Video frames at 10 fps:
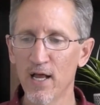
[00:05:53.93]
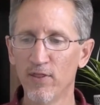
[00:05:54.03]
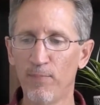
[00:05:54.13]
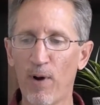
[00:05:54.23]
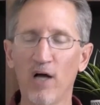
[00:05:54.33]

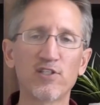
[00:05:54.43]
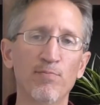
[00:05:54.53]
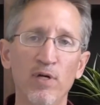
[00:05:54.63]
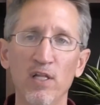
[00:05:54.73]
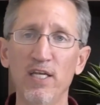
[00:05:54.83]
the
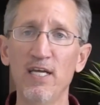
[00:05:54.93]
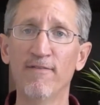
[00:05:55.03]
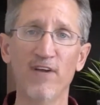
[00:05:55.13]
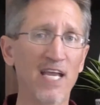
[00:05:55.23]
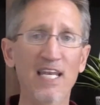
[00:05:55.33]
possibility of
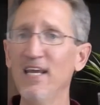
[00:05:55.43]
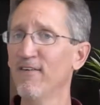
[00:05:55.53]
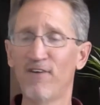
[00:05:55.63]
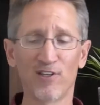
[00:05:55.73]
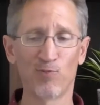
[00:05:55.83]
any
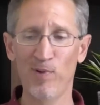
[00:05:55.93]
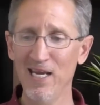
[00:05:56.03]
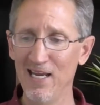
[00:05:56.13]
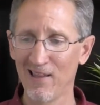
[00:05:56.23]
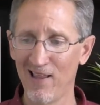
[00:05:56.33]
of us
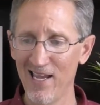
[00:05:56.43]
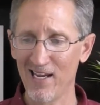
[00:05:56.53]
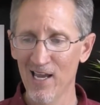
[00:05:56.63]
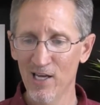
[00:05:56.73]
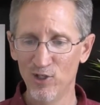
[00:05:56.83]
being
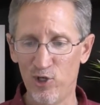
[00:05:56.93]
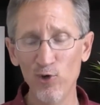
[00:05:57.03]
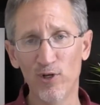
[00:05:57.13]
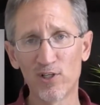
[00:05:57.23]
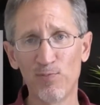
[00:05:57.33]
like
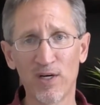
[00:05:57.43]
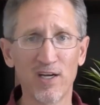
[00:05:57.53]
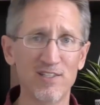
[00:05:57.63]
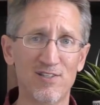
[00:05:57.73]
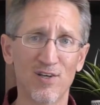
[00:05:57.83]
Judas,
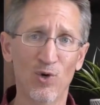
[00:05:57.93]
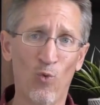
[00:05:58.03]
because,